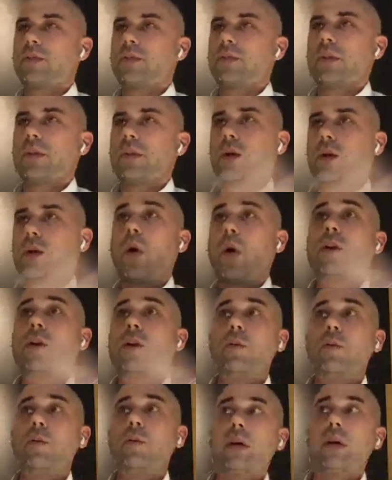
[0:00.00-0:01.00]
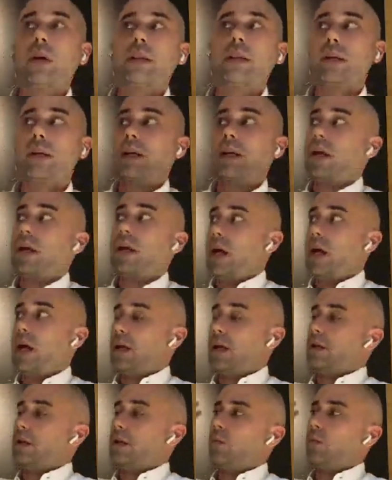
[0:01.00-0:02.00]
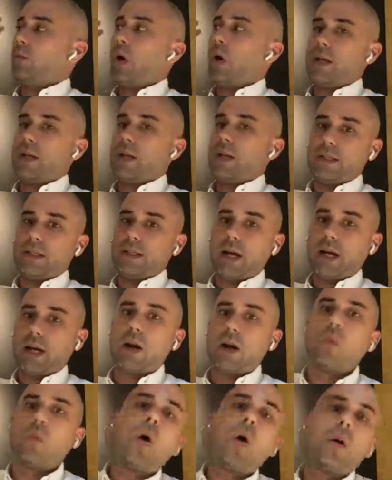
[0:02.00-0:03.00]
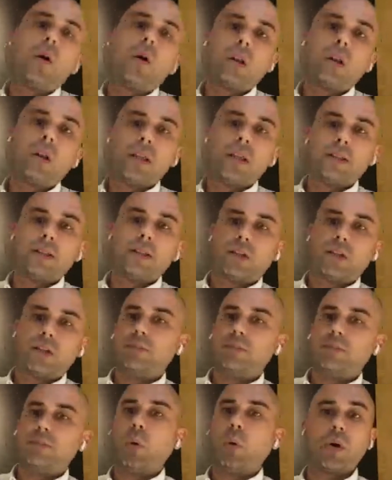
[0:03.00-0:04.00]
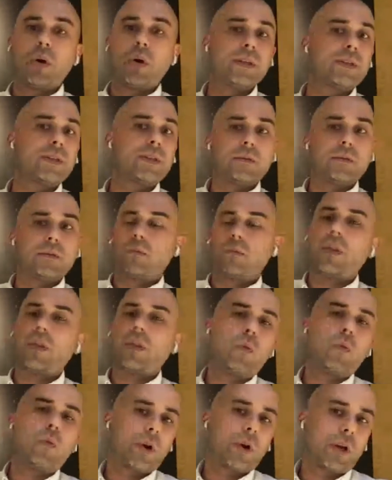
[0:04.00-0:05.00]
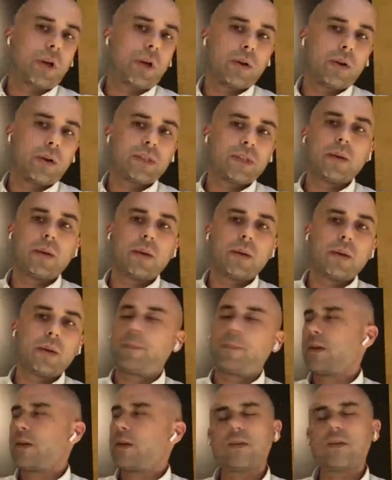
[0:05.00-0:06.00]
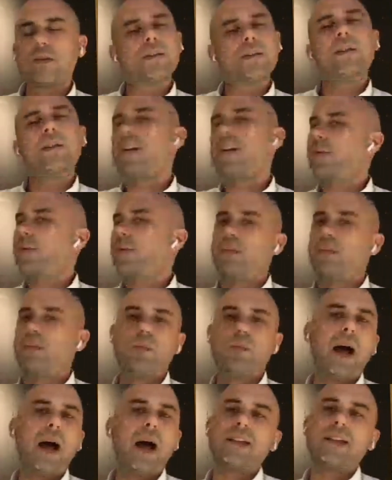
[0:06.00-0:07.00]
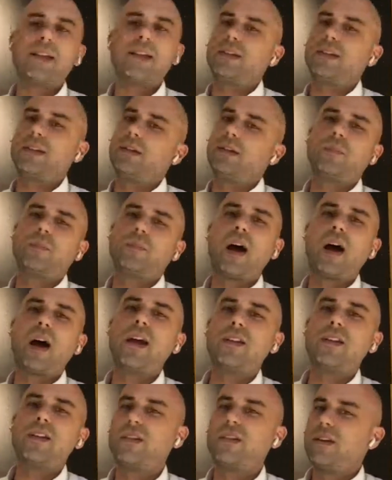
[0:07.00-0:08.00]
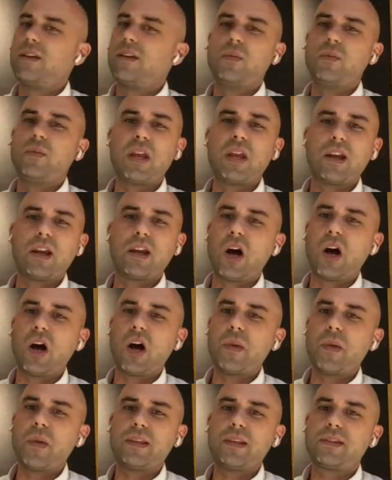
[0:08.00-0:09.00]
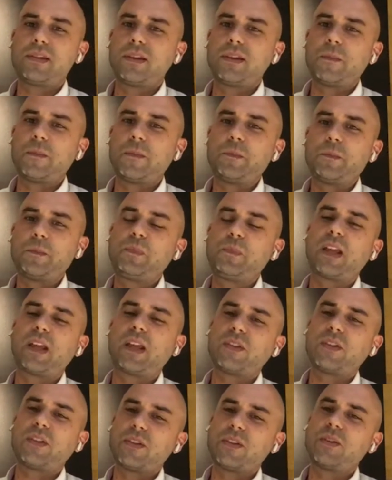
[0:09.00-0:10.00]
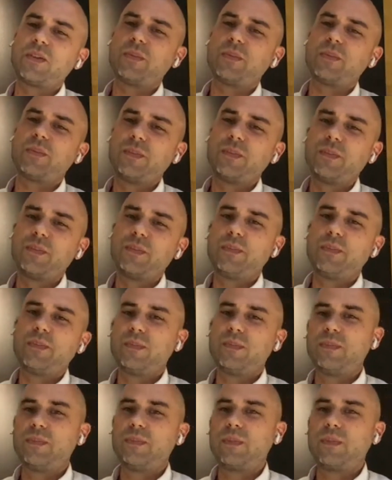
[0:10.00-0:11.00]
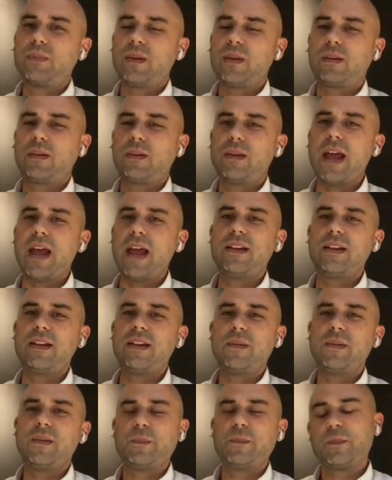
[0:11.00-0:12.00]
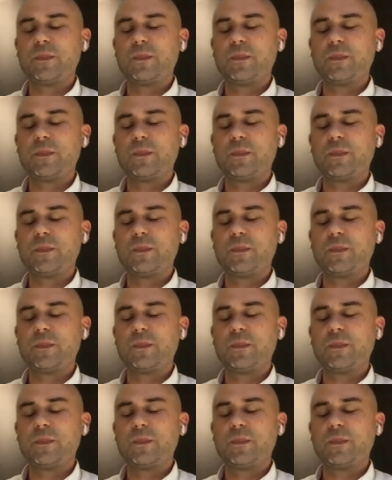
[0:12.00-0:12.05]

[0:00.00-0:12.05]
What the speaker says: Our studio is also like wide open. And one entire wall is just boards where the work goes up. So there's a lot of people passing by and making comments. So that's also handy.